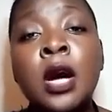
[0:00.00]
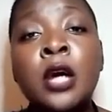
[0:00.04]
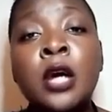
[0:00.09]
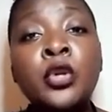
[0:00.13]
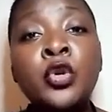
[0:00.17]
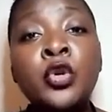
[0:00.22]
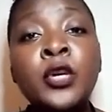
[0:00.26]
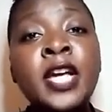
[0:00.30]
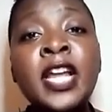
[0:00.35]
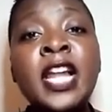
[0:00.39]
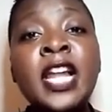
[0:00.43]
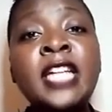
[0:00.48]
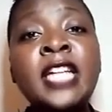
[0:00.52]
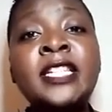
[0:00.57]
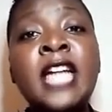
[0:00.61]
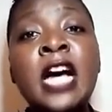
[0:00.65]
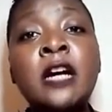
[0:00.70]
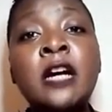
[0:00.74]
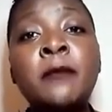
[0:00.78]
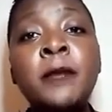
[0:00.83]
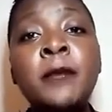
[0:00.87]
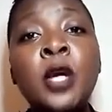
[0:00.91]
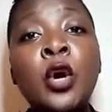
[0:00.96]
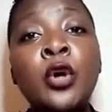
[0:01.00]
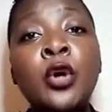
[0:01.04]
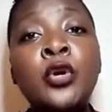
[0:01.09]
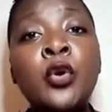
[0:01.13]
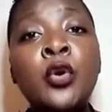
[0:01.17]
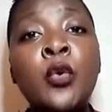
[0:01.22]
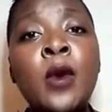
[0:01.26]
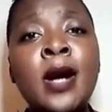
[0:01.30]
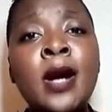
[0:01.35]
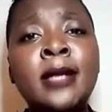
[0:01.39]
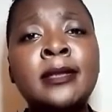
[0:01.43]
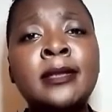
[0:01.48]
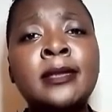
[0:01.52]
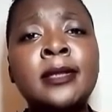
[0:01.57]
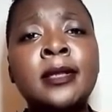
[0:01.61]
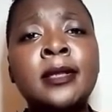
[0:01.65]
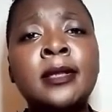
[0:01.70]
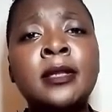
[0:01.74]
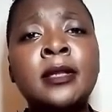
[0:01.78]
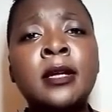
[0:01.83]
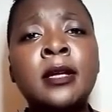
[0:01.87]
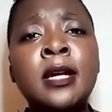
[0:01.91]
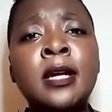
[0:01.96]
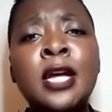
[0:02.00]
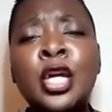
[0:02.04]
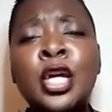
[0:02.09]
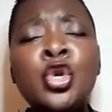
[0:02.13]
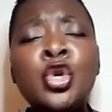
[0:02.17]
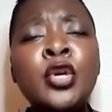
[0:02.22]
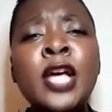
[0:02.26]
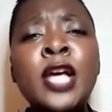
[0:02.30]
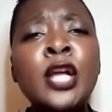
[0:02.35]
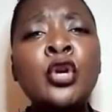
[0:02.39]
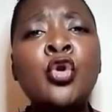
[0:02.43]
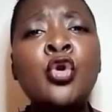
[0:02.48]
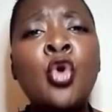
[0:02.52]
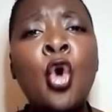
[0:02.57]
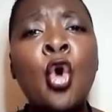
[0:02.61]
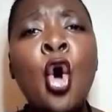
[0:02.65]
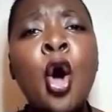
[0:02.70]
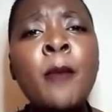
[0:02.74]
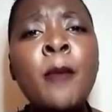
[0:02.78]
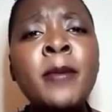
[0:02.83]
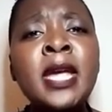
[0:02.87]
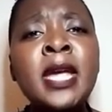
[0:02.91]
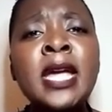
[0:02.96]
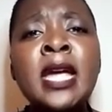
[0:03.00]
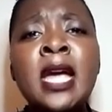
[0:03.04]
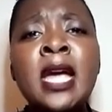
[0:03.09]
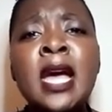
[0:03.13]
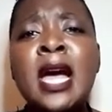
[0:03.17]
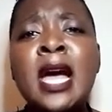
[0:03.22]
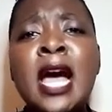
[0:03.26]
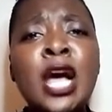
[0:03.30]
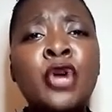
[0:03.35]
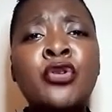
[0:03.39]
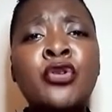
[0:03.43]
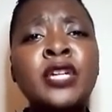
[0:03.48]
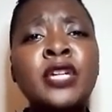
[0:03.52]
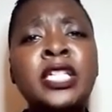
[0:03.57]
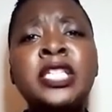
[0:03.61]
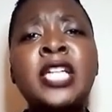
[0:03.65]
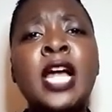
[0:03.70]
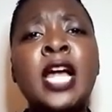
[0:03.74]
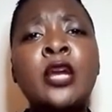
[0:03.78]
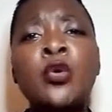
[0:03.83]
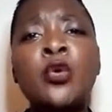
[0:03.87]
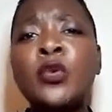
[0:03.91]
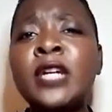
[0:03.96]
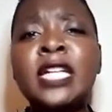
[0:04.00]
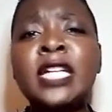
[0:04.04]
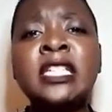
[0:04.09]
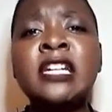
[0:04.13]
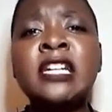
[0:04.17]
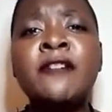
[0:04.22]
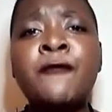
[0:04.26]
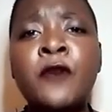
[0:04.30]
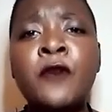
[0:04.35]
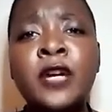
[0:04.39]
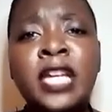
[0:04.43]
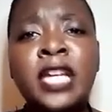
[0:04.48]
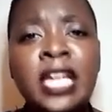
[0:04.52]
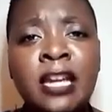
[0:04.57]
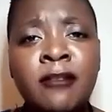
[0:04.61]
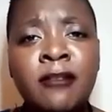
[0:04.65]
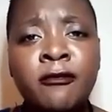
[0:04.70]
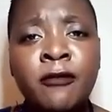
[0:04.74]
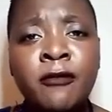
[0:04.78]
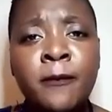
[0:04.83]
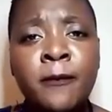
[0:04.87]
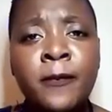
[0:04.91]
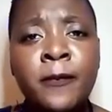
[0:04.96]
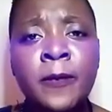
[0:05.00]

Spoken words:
You can attack me all you want. You can call me a Christian who doesn't forgive.